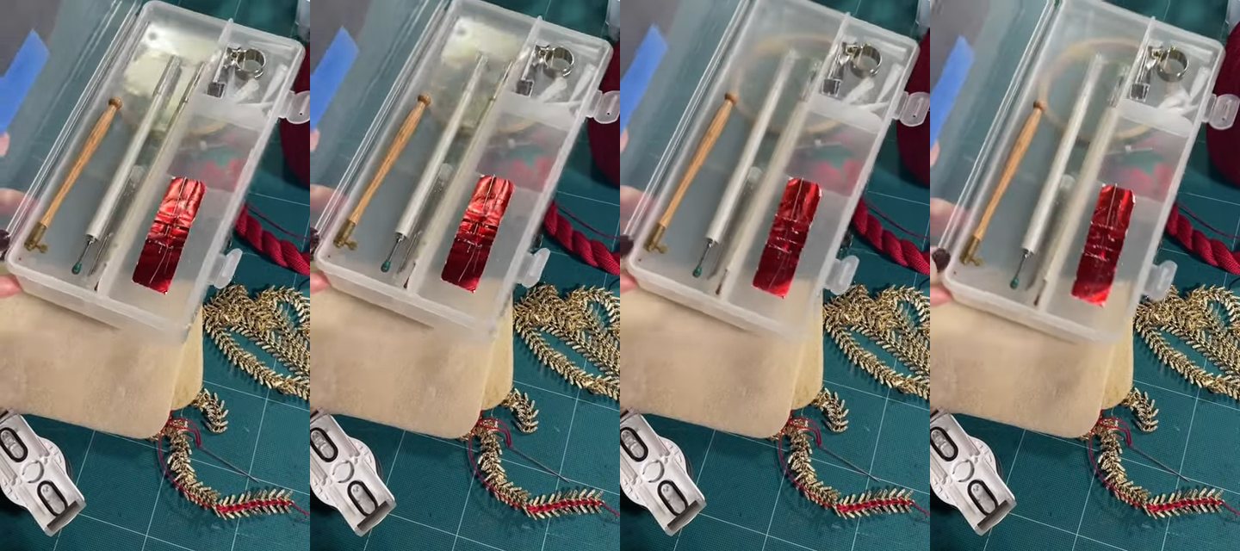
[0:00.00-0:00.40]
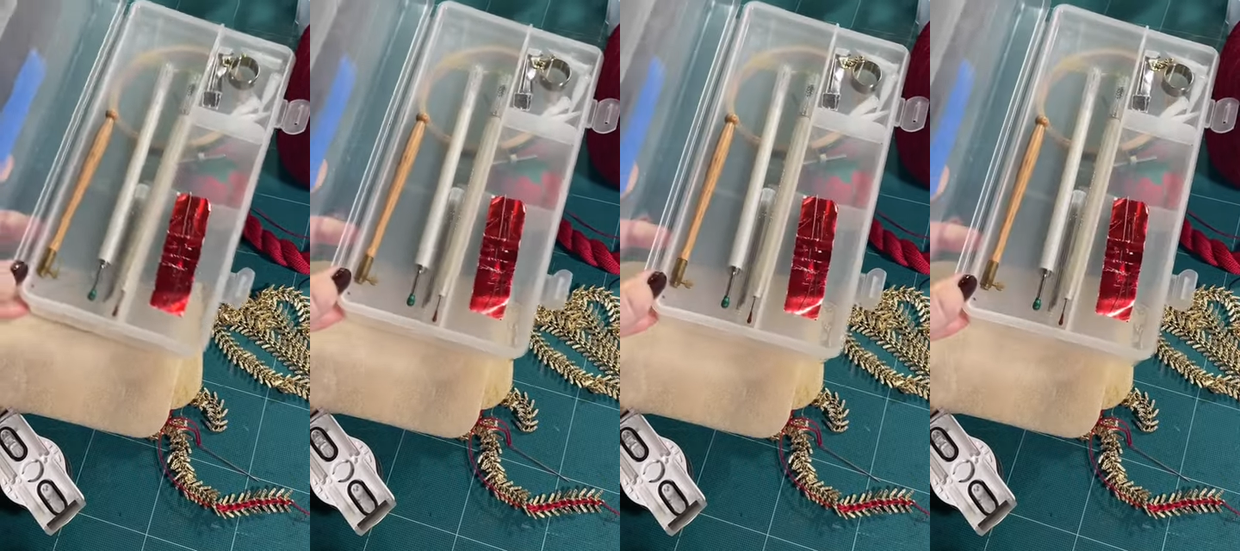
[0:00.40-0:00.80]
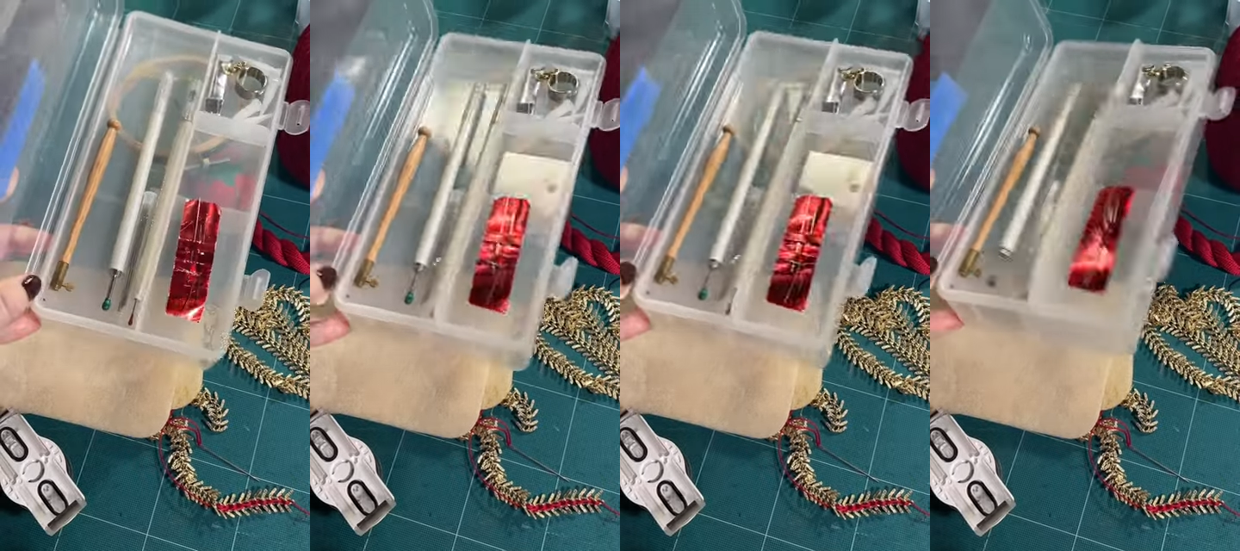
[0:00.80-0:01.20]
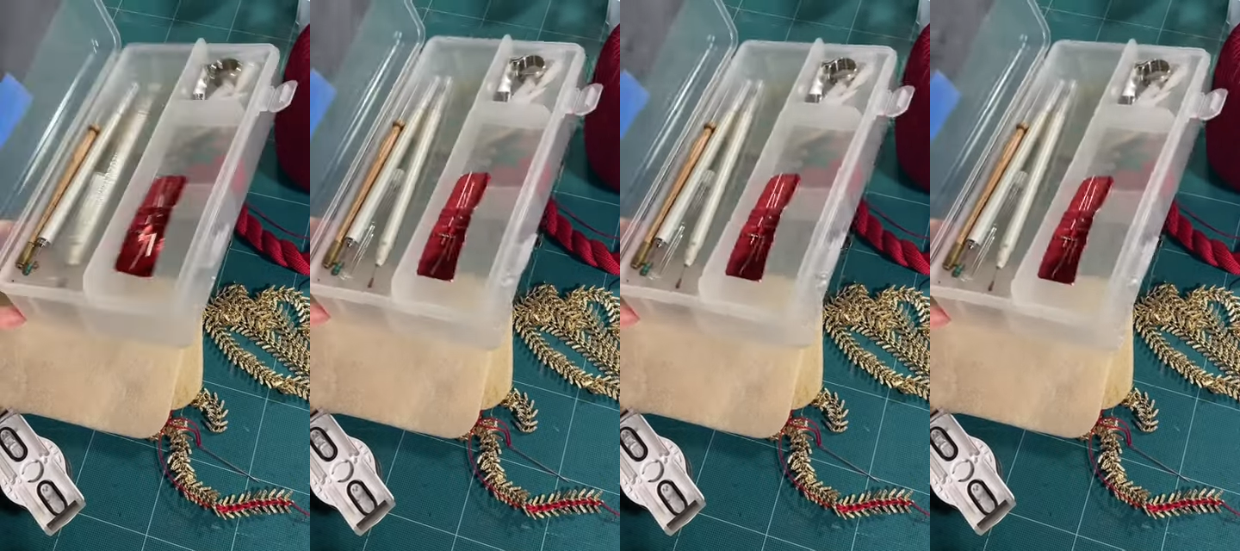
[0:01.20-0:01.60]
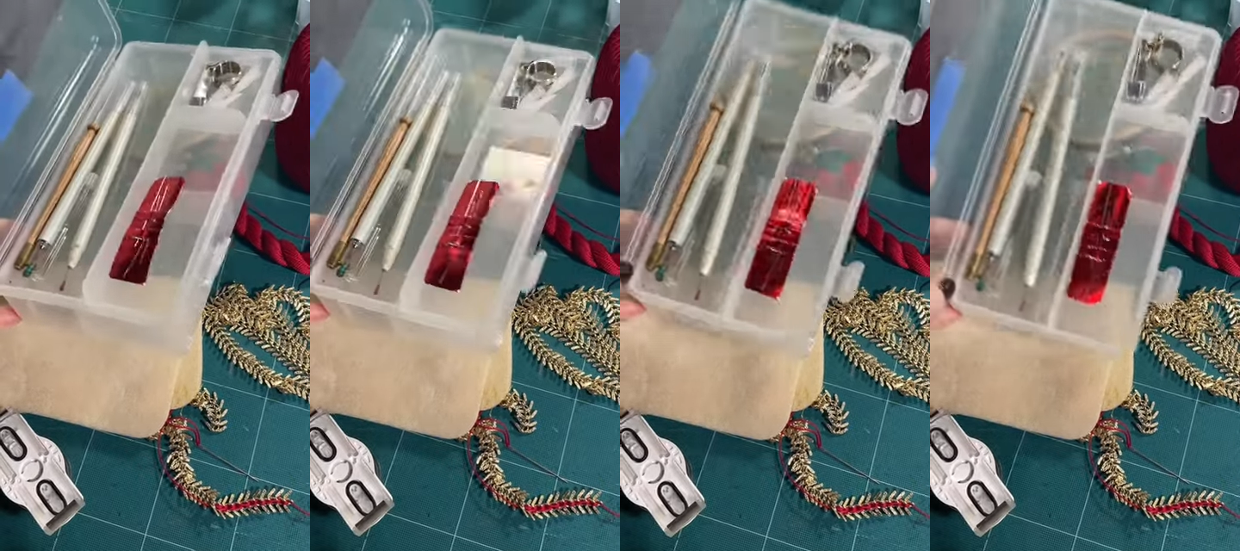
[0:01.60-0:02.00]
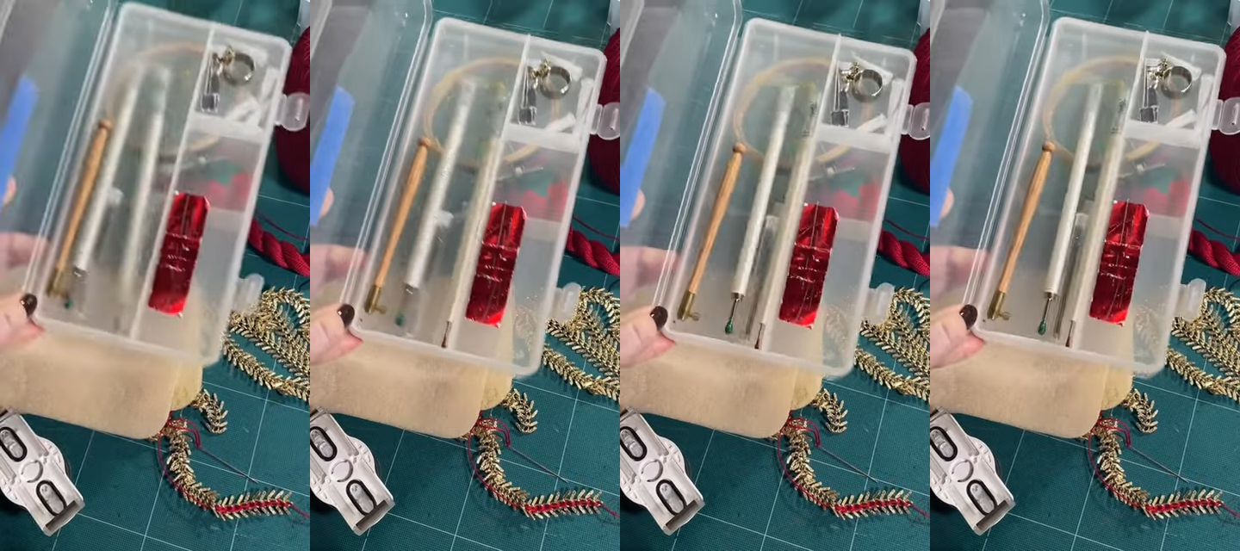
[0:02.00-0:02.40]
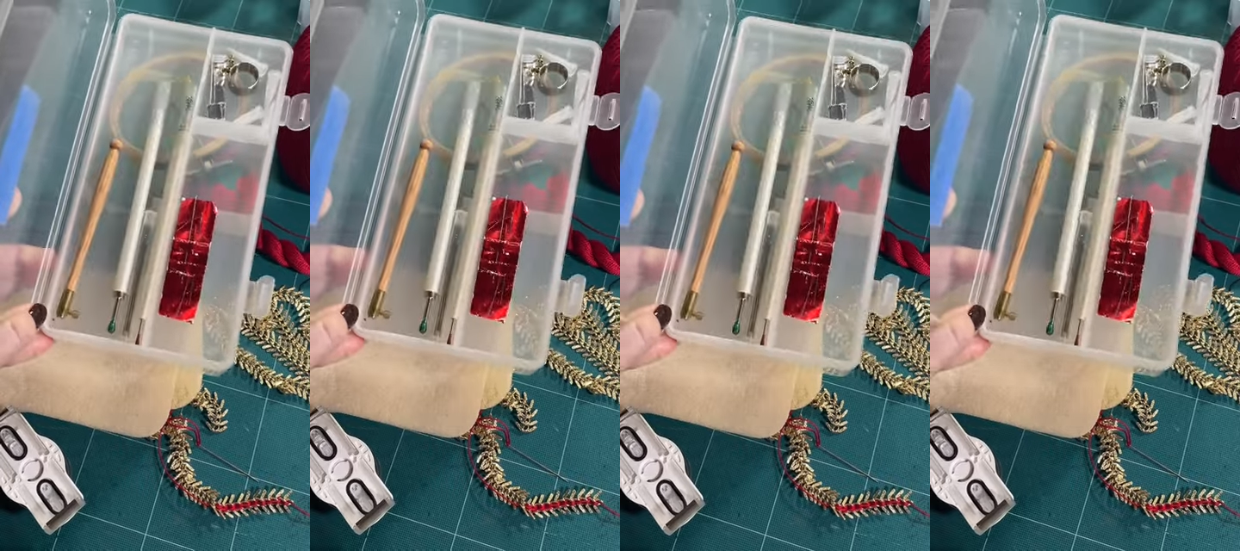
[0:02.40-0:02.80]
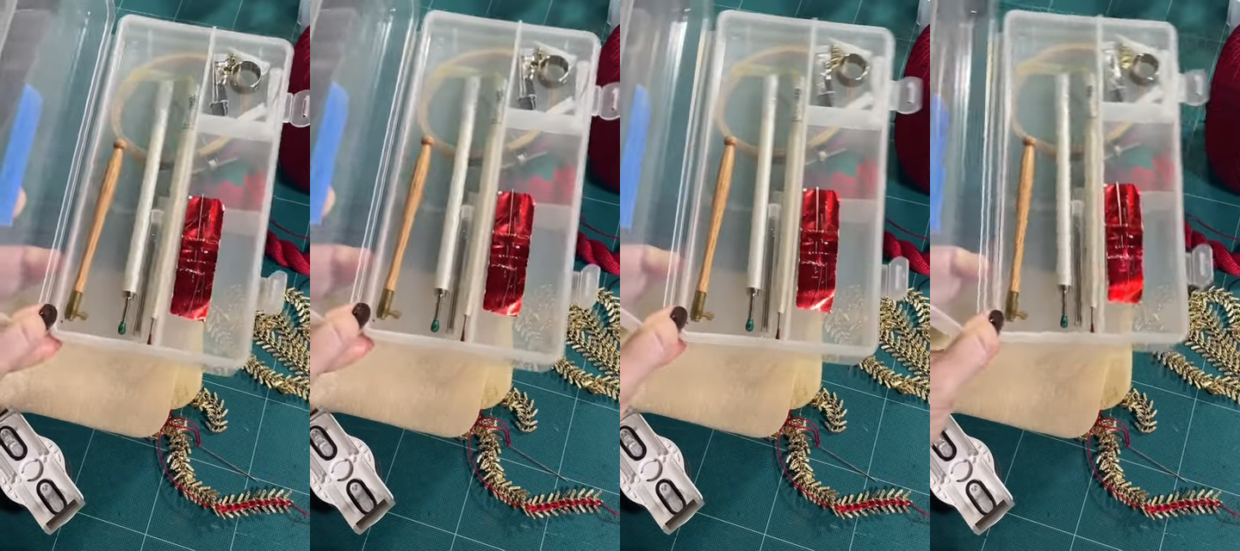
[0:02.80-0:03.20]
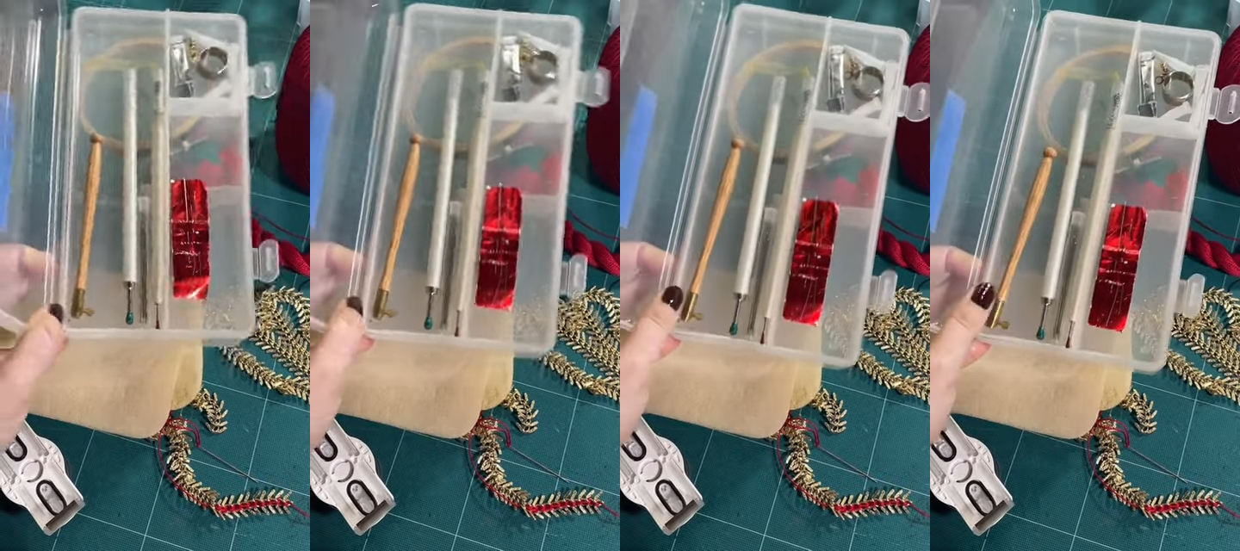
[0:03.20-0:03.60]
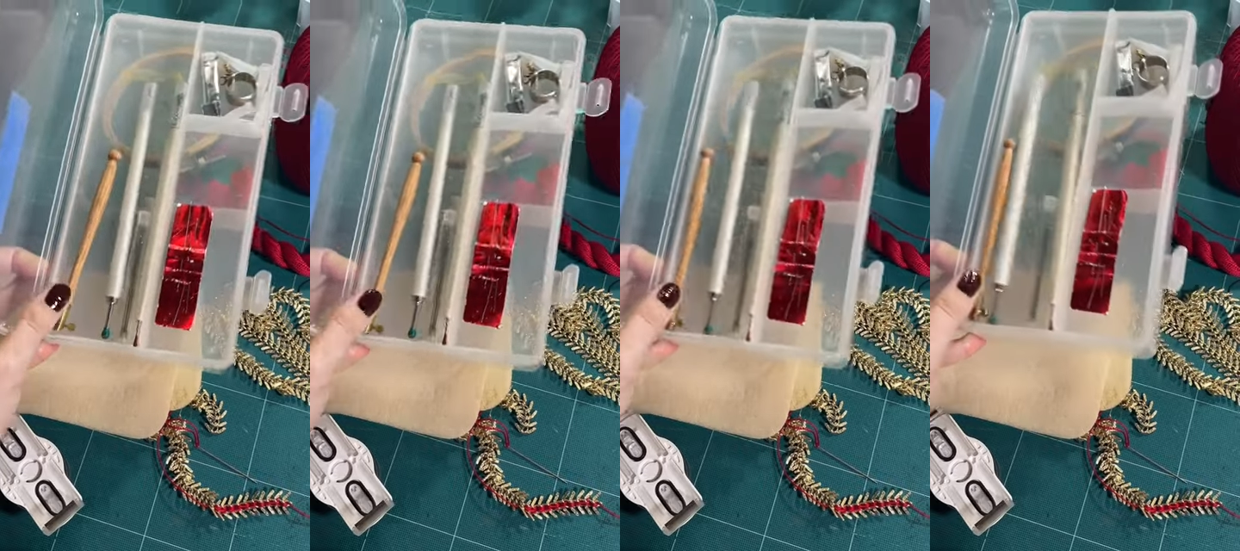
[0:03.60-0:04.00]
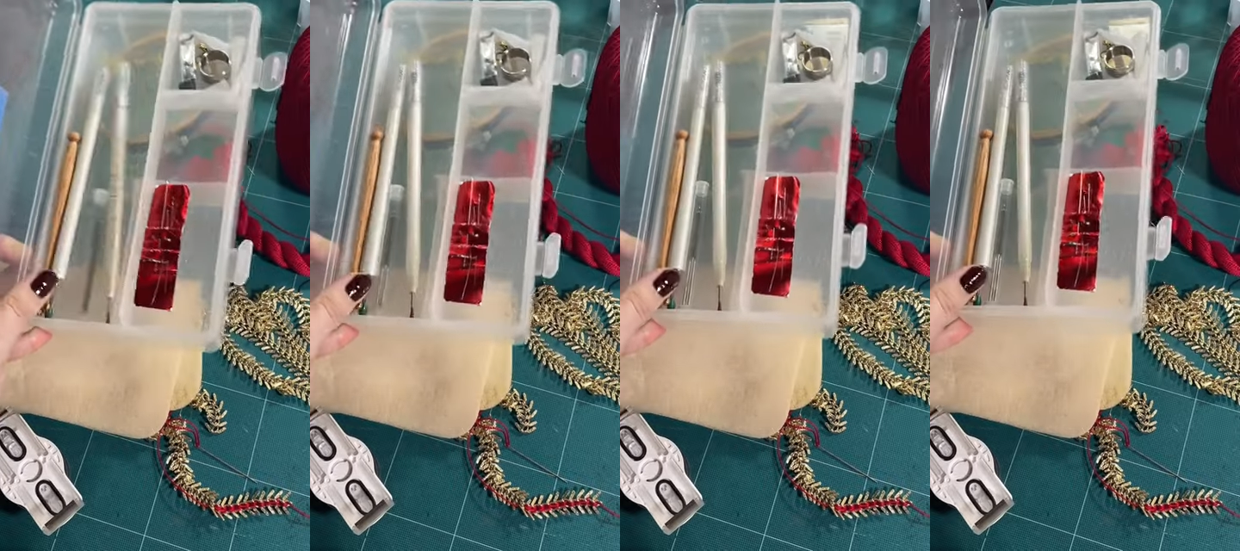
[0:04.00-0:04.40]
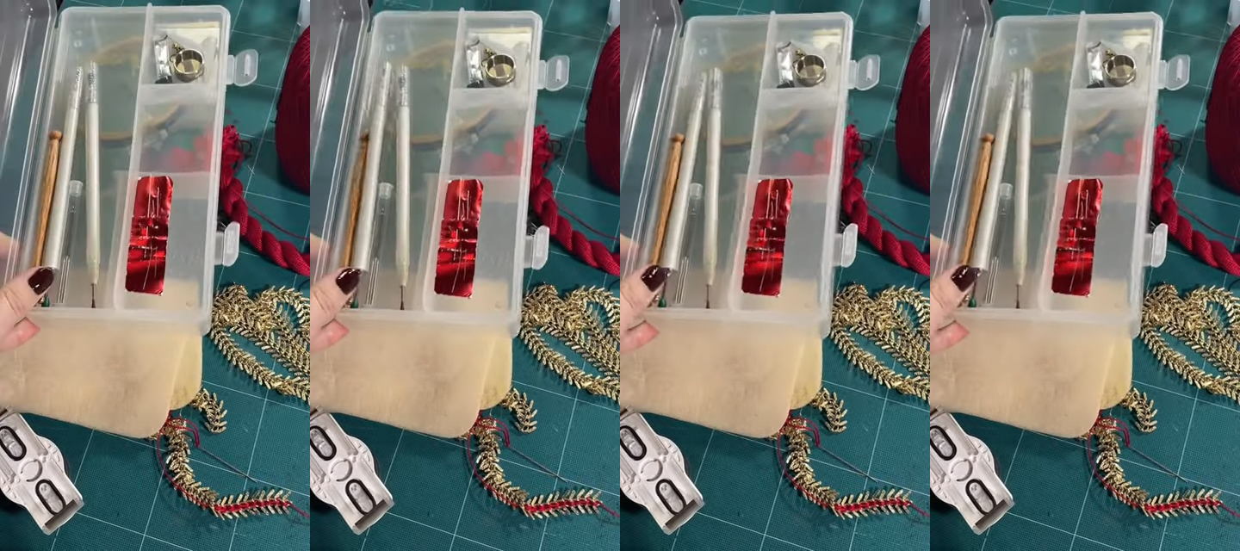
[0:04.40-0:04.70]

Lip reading: (no speaker visible)